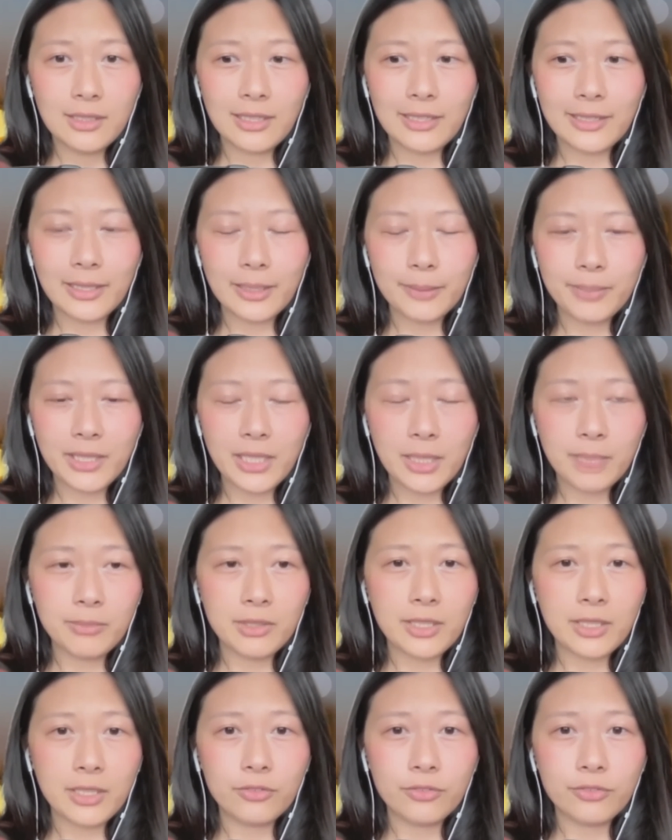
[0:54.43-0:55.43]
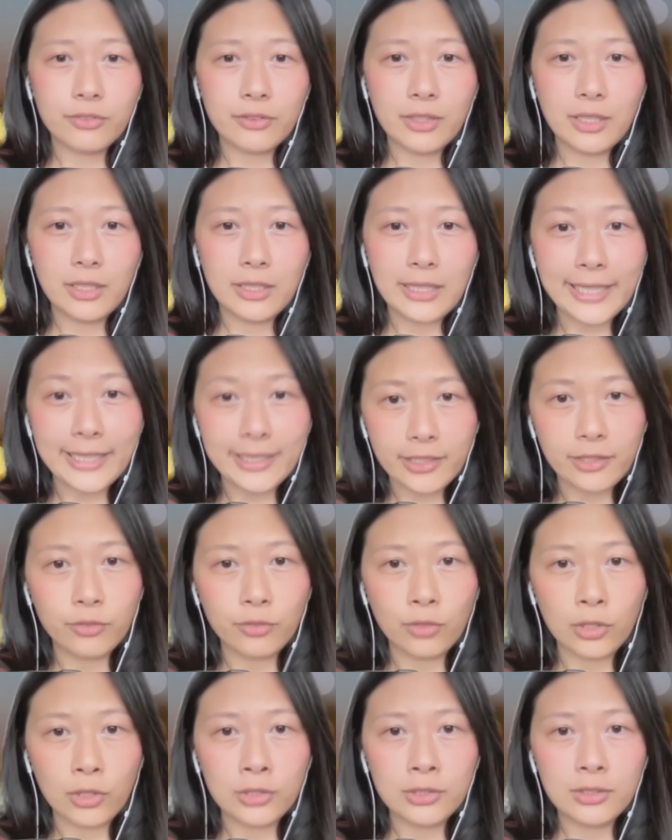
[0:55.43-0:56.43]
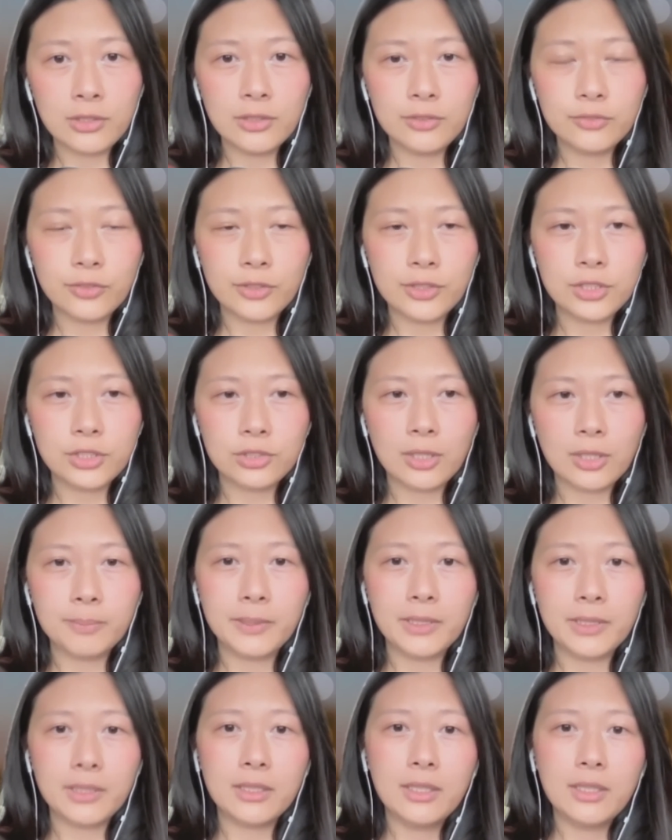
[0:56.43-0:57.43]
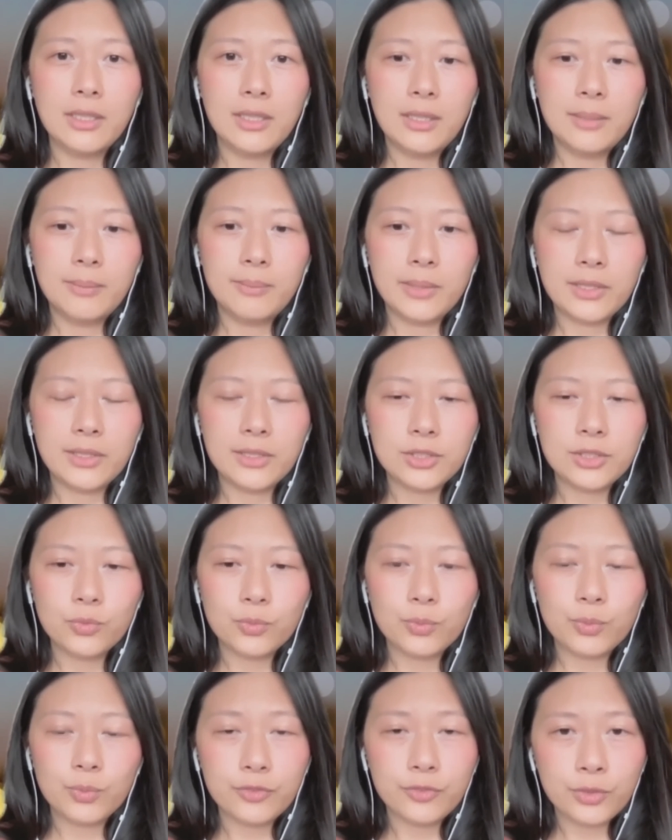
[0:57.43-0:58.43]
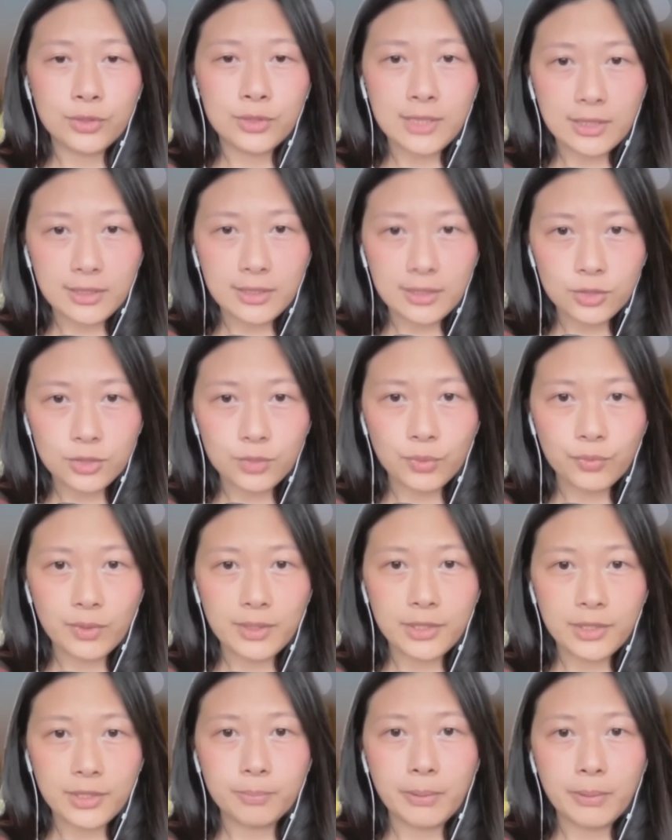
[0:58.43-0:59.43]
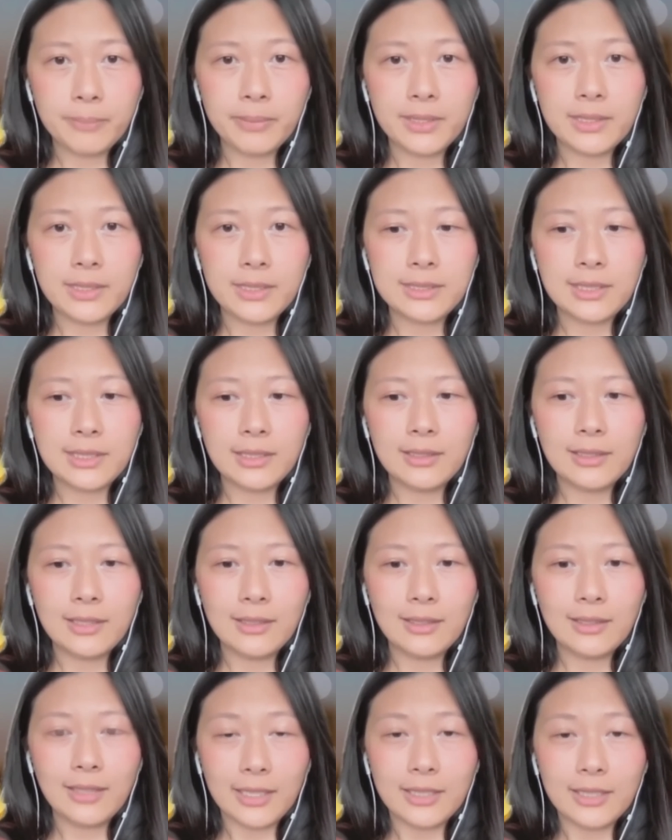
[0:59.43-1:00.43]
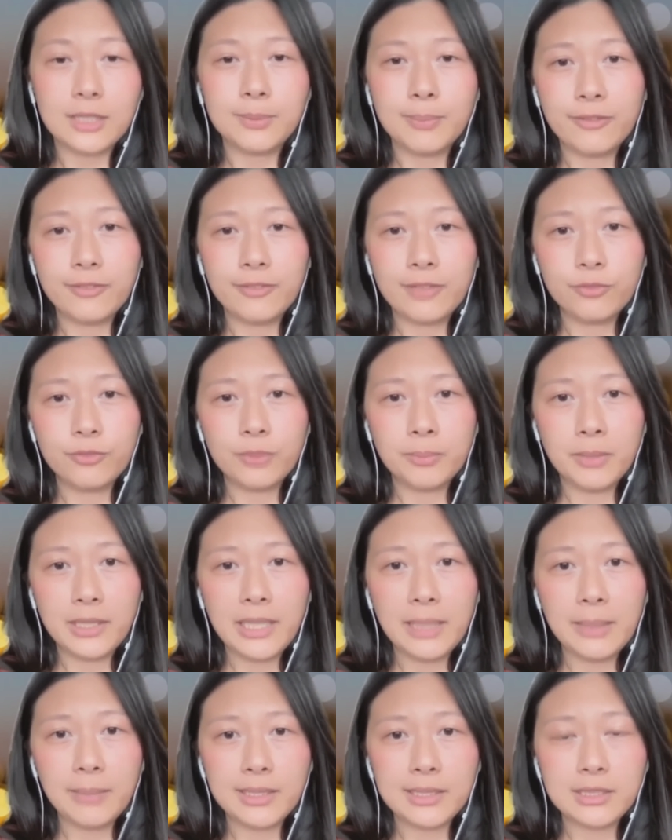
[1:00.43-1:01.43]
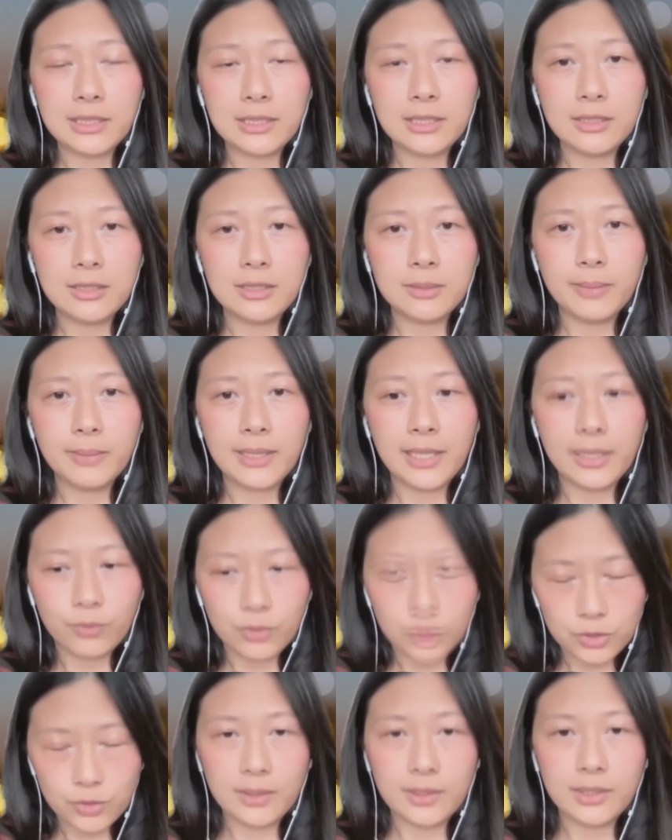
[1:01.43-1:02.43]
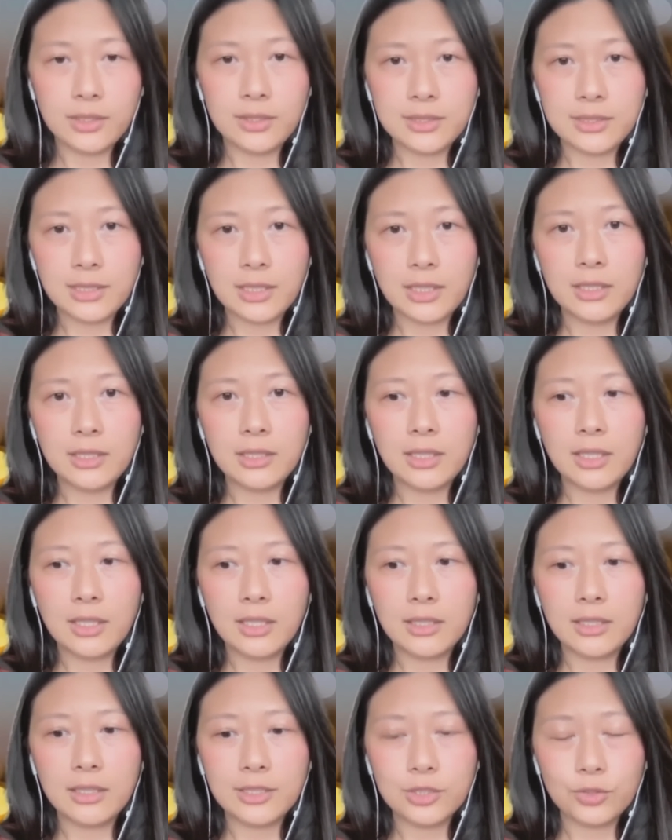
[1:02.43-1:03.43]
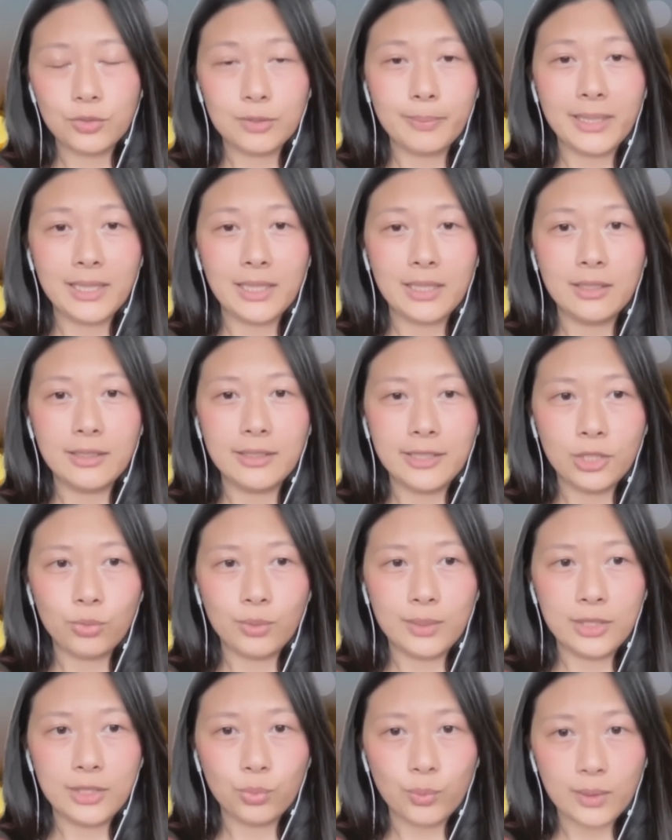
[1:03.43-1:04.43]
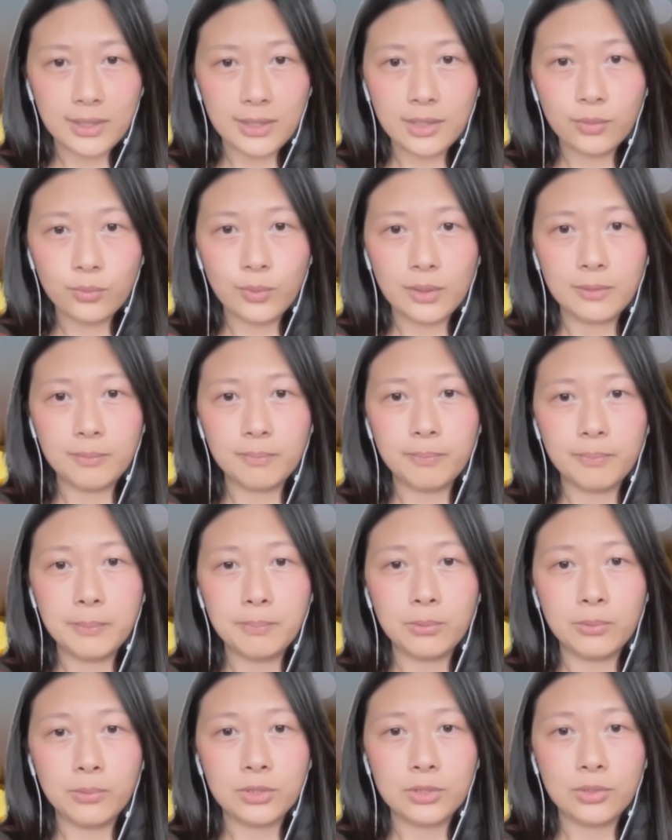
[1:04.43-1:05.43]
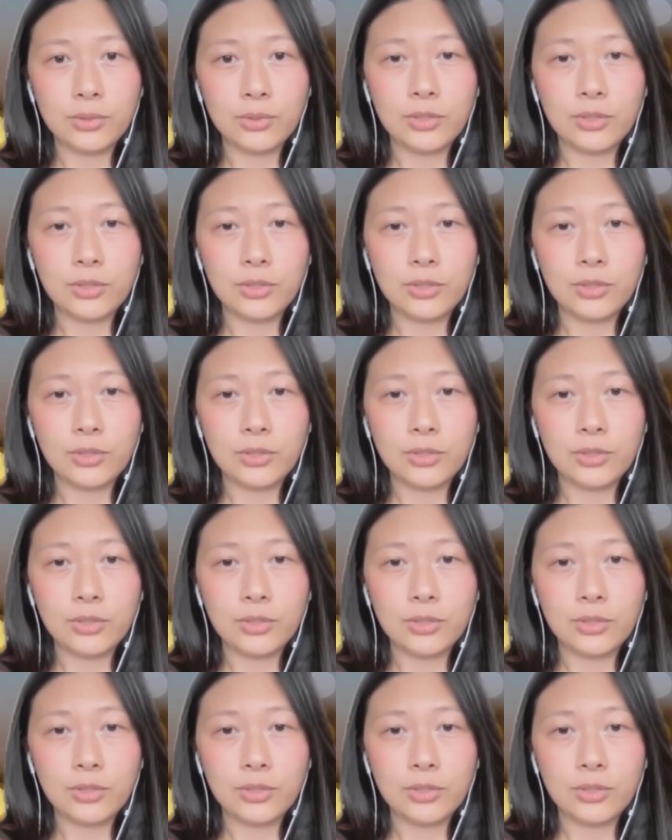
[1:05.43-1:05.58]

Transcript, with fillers: I became a kind of a lightning rod for this topic because very few scientists were willing to publicly say that, hey, this might have come from a lab accident, but I was willing to say it. This was back in early 2020 when people still